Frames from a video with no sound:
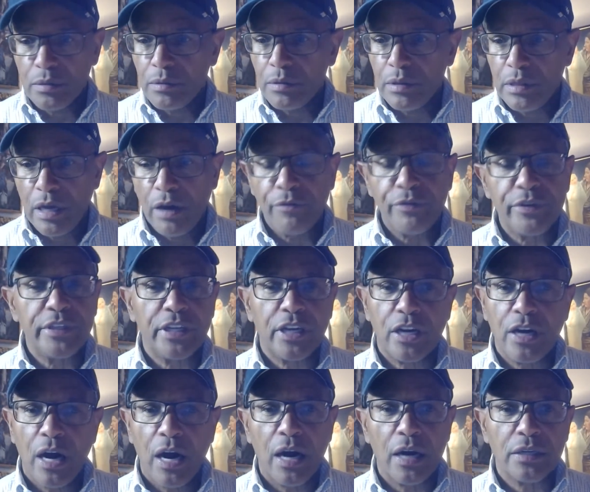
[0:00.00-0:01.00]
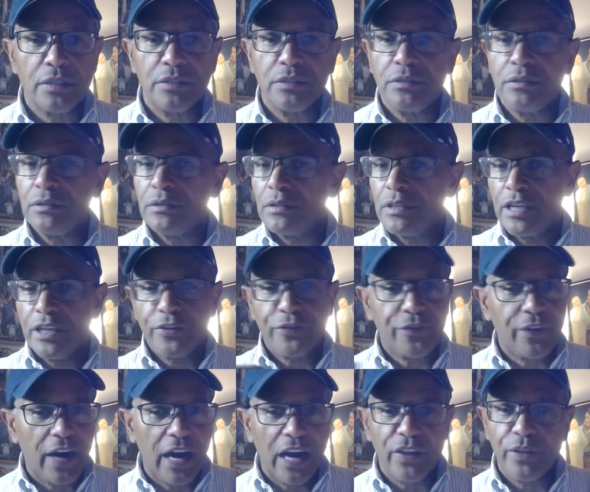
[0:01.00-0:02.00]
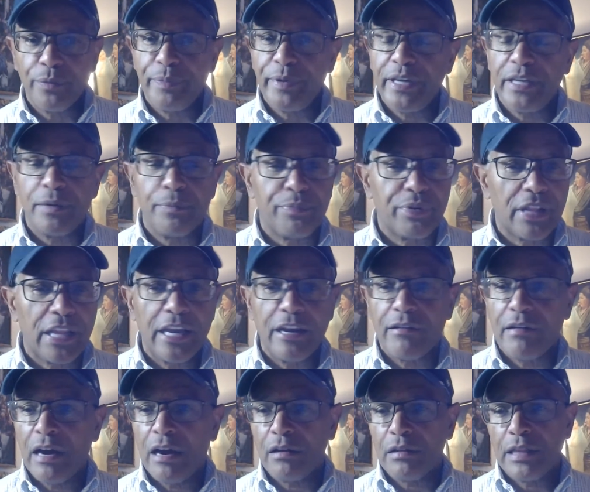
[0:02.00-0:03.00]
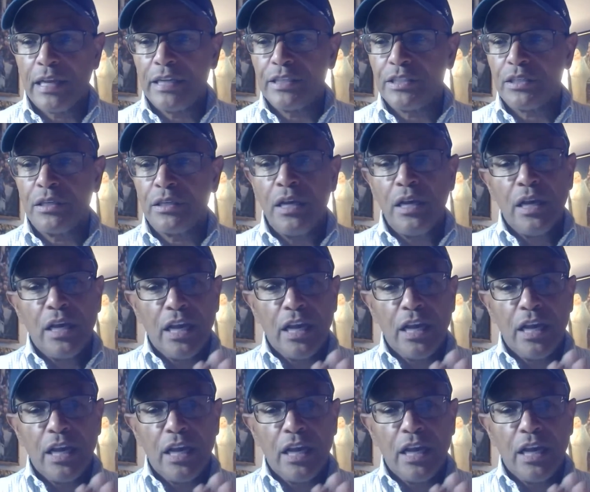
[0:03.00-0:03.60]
loving the Garden, his father being a playground legend.